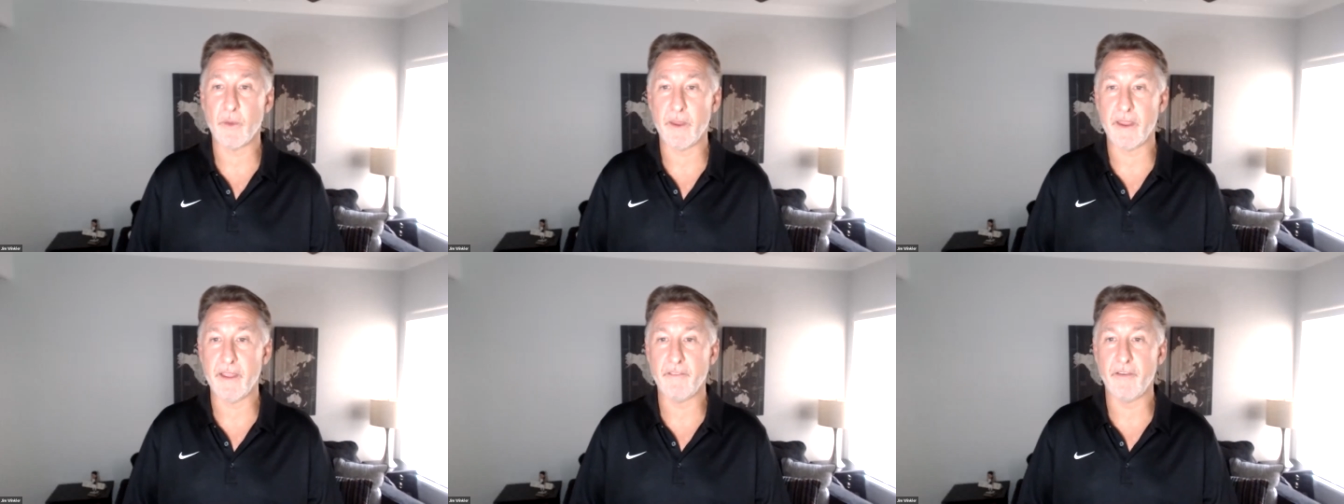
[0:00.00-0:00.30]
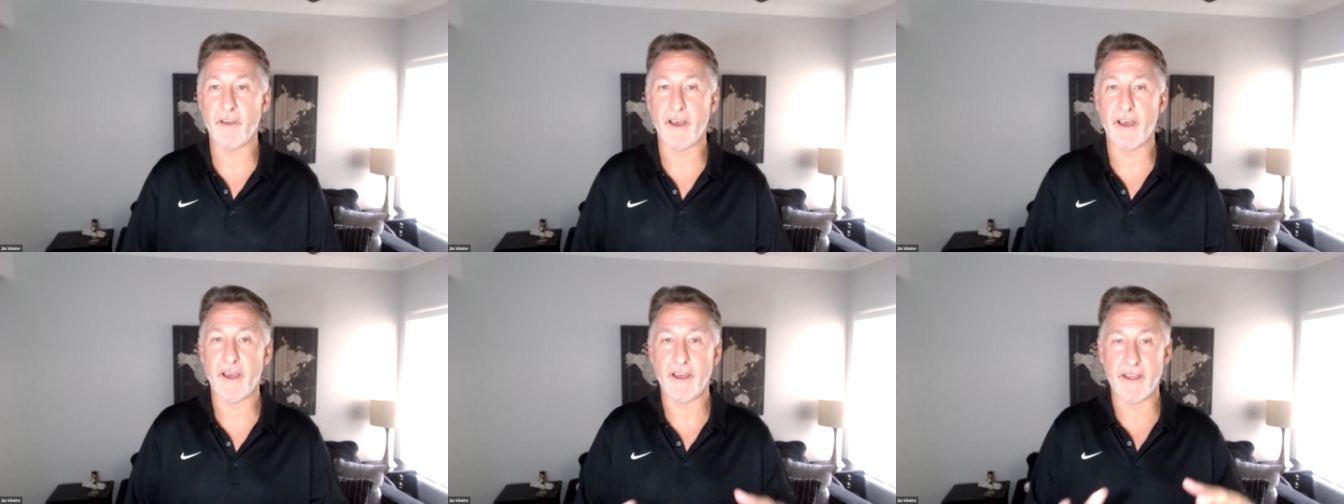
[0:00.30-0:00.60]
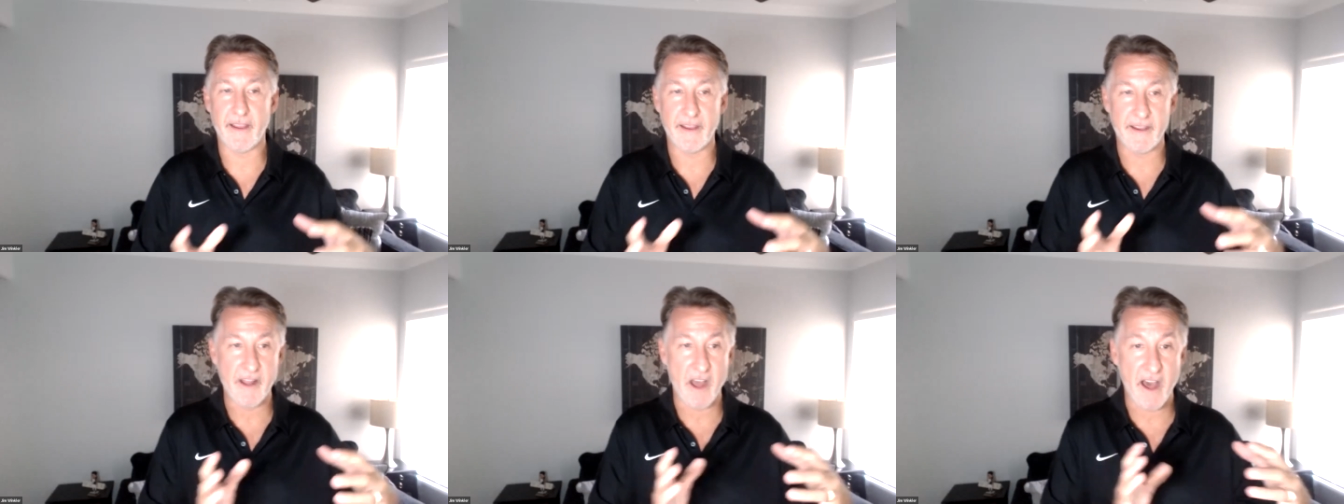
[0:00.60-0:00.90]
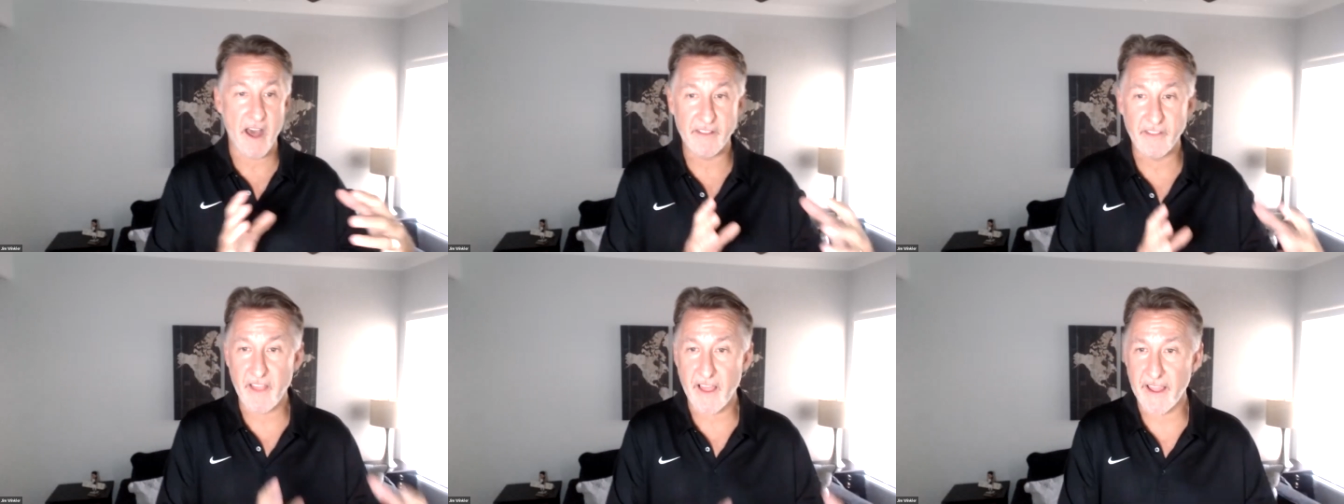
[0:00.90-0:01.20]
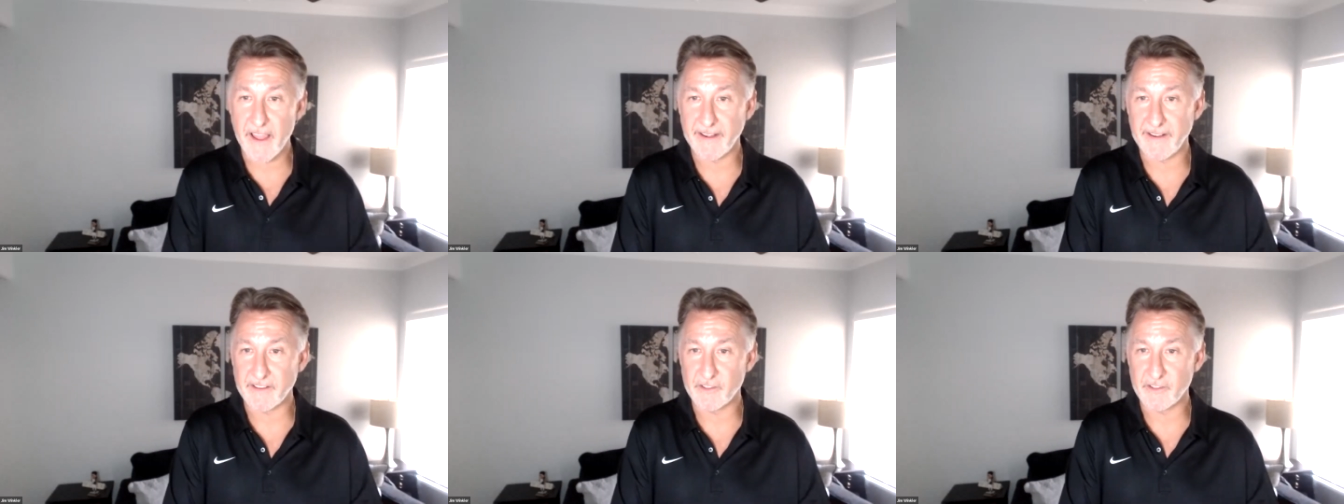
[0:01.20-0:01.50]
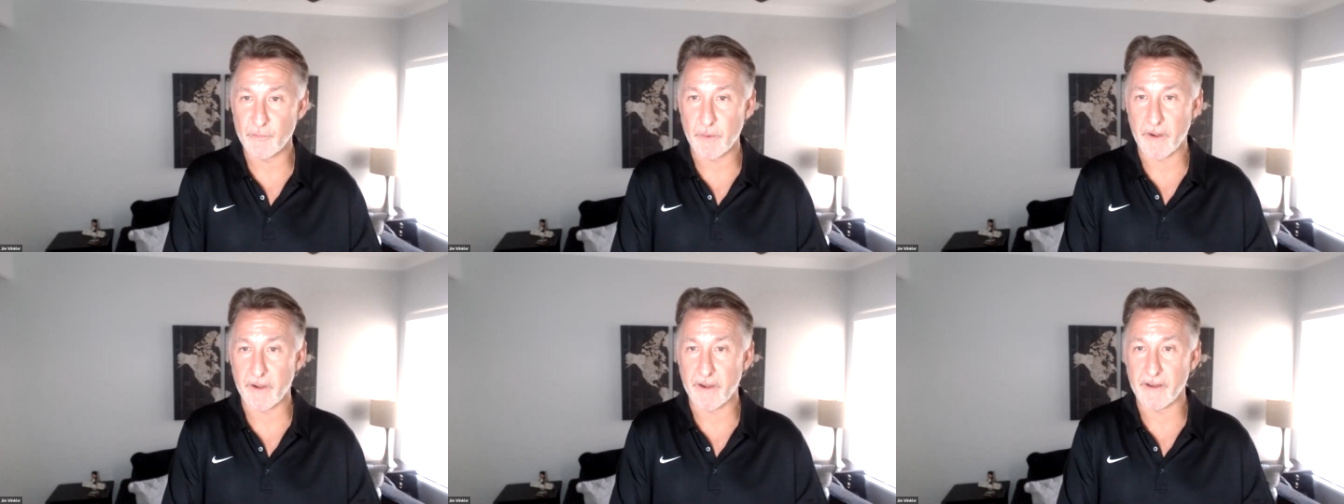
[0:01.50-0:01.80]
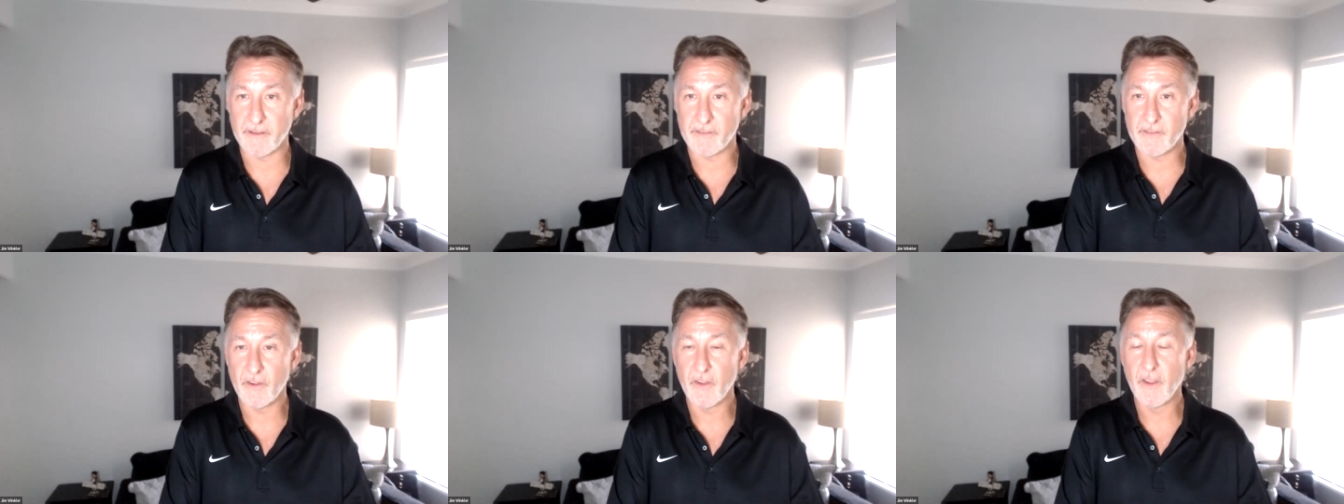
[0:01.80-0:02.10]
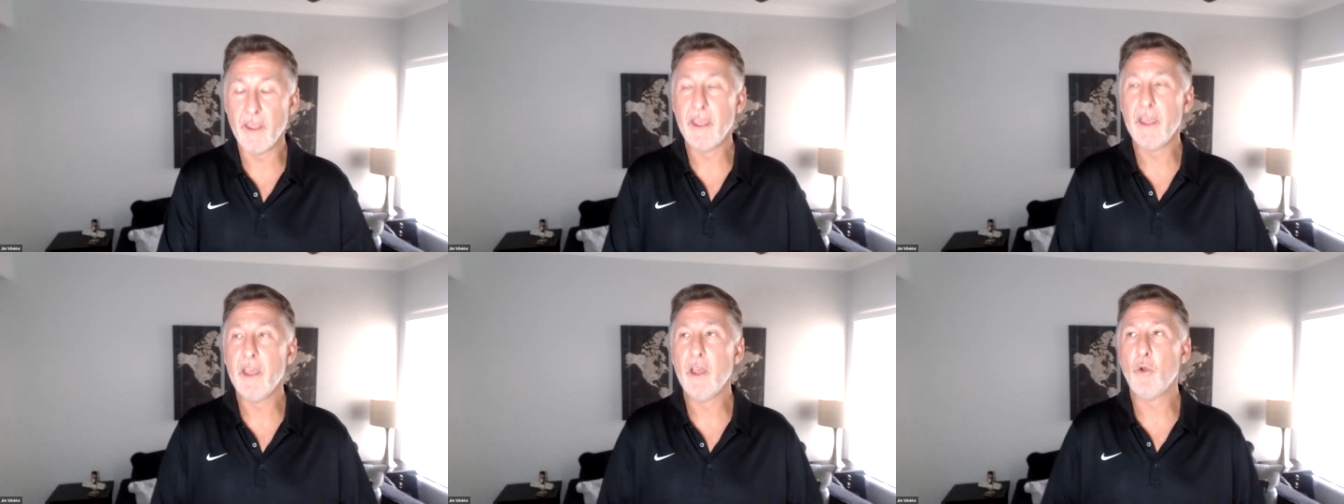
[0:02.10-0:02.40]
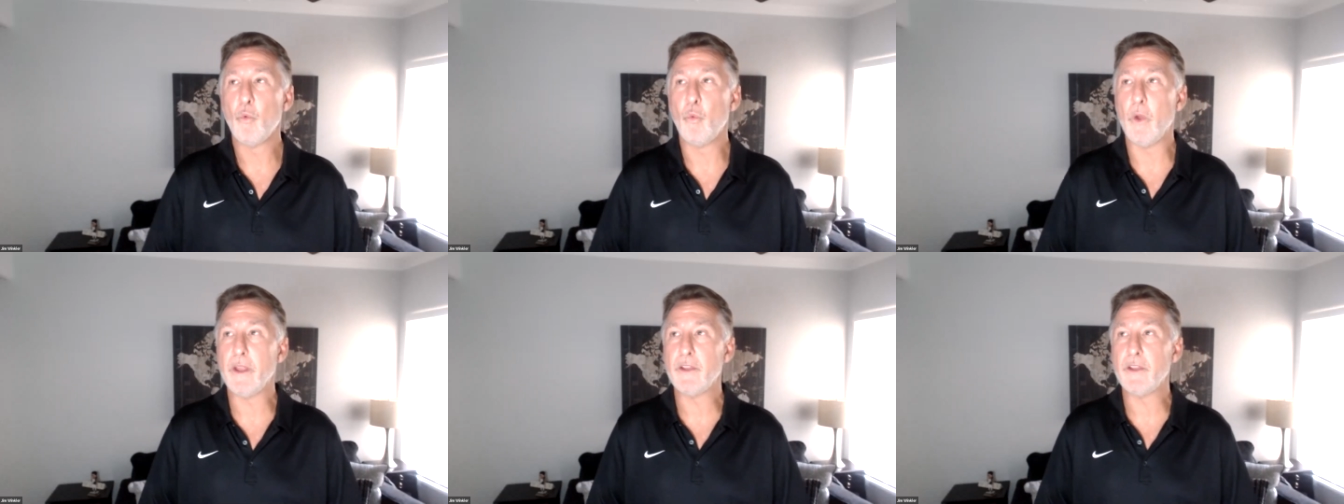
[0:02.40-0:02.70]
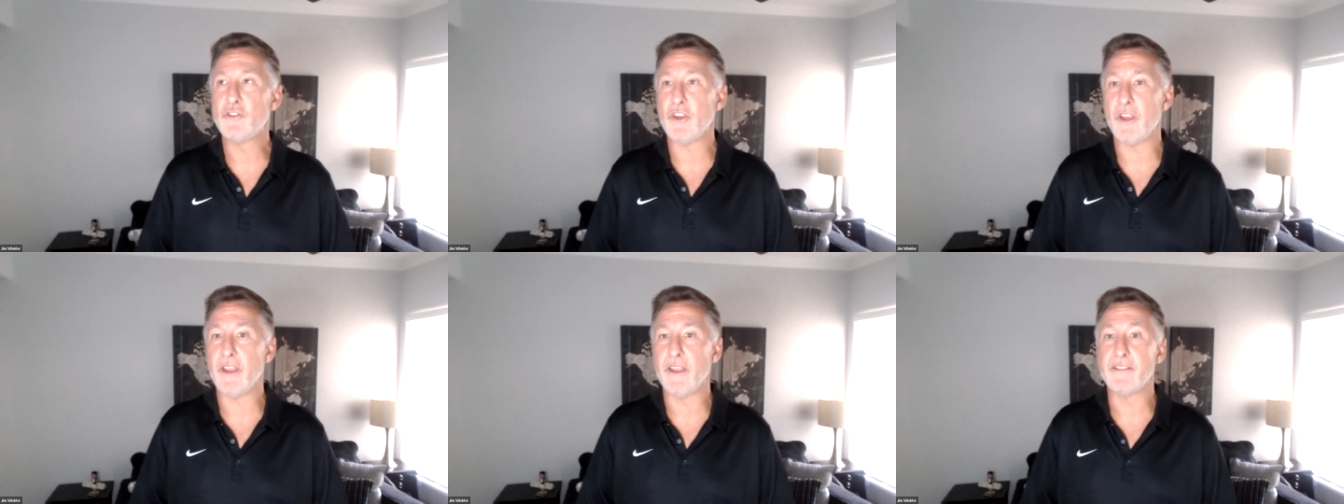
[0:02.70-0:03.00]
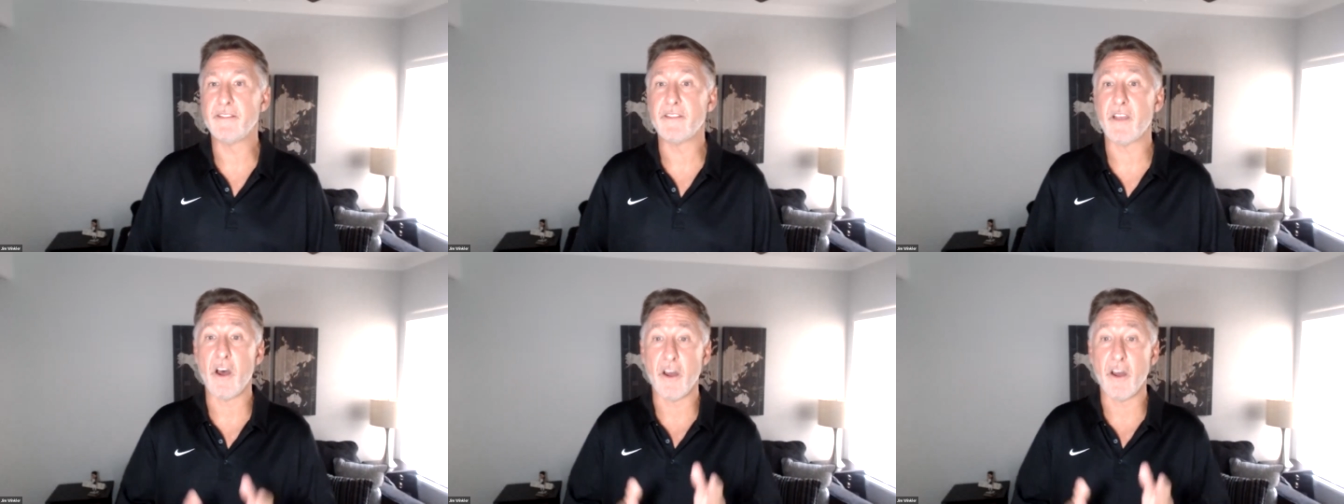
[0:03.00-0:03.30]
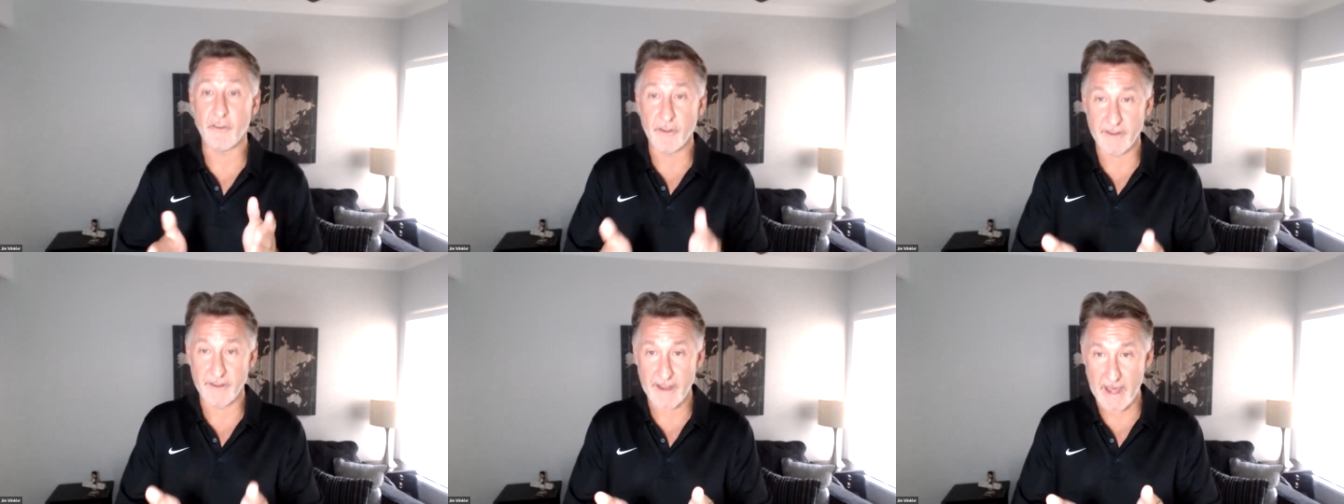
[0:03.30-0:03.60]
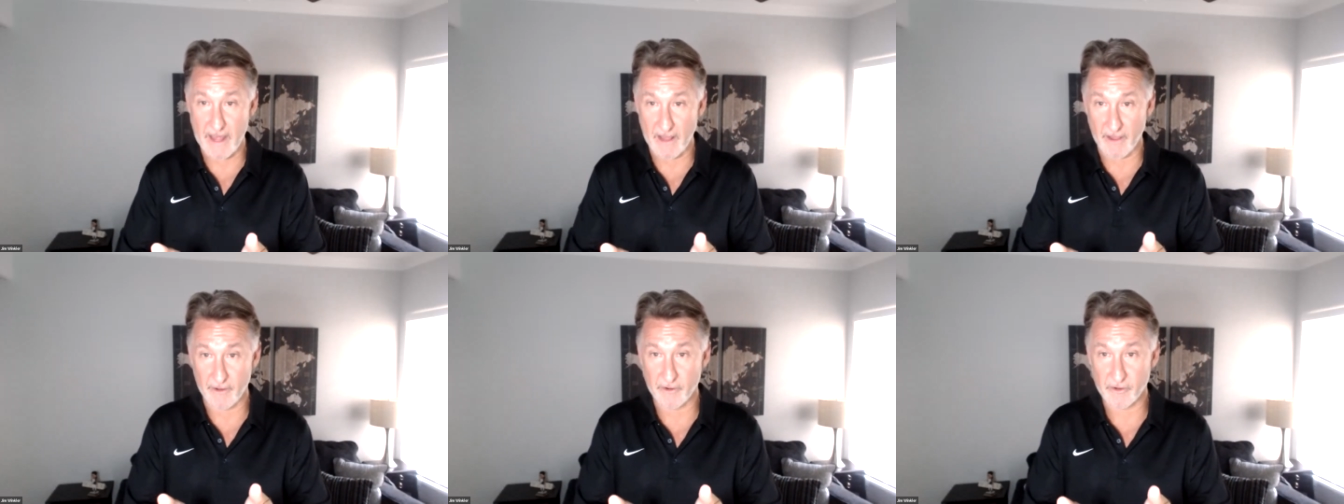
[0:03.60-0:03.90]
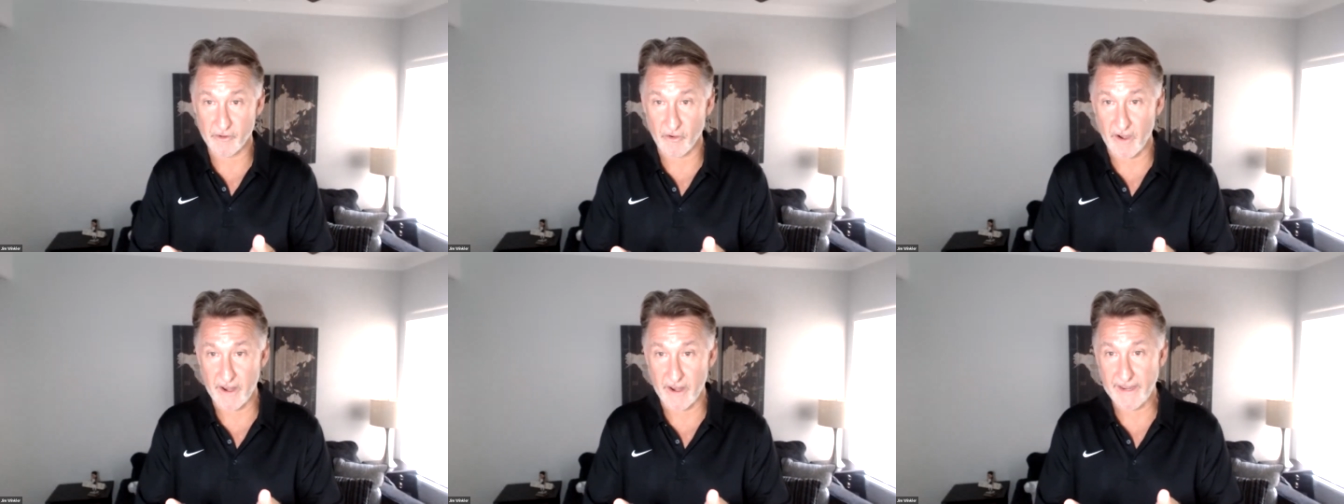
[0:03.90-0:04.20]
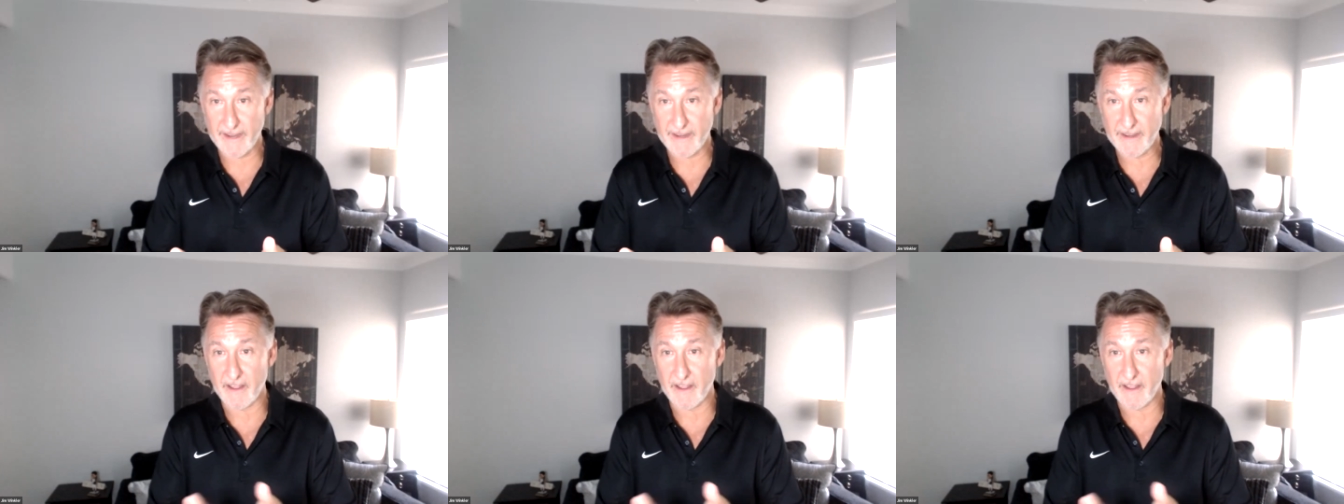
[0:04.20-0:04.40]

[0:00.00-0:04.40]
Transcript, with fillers: We have a, an online experience, which is $100, right?